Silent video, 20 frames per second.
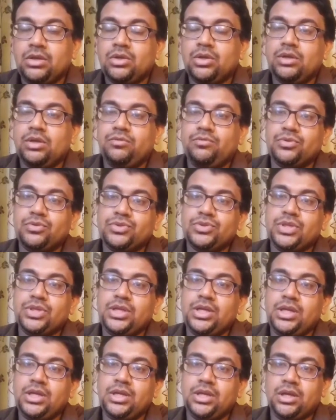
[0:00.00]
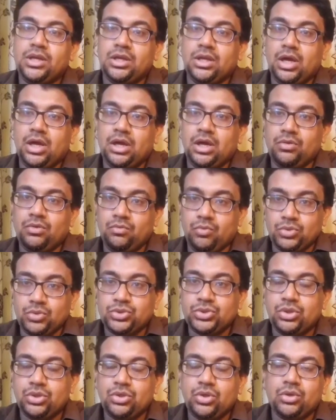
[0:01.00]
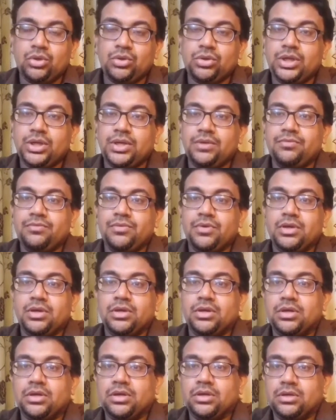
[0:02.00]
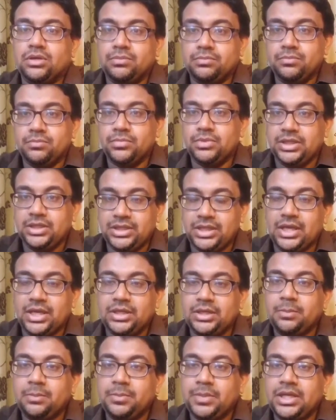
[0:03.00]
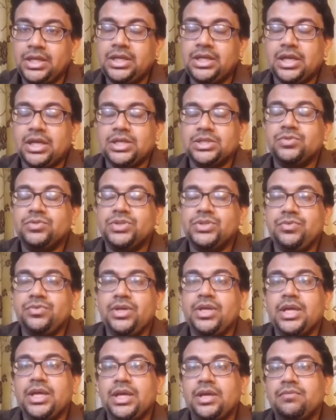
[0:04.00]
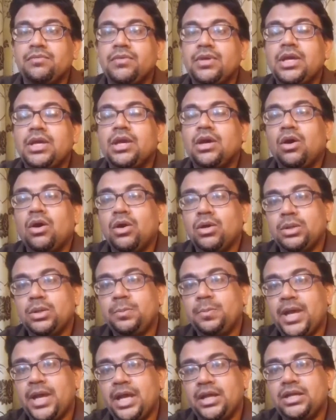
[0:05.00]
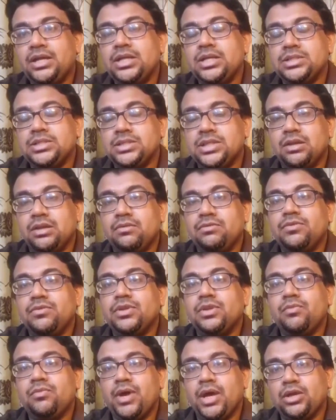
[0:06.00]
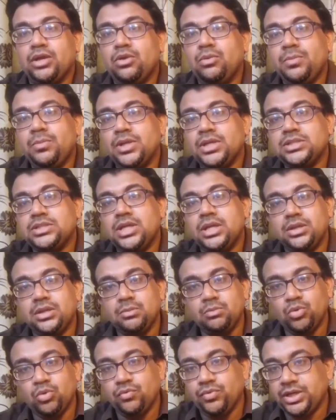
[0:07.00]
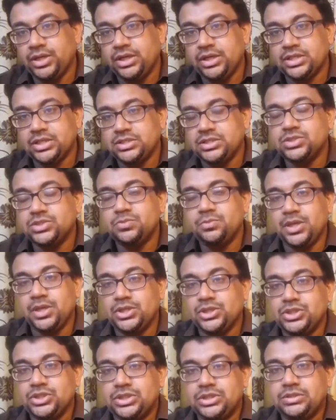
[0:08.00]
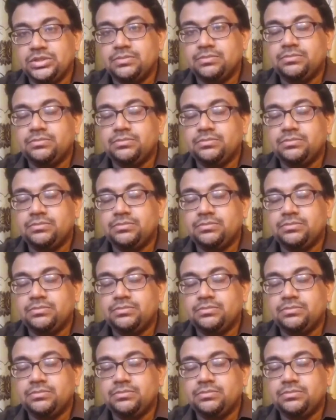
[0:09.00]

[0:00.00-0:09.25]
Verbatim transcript: Now if you see our Woson autoclave uh, the Tanda B class which we have, on the panel itself, the vacuum test and the probing test is mentioned.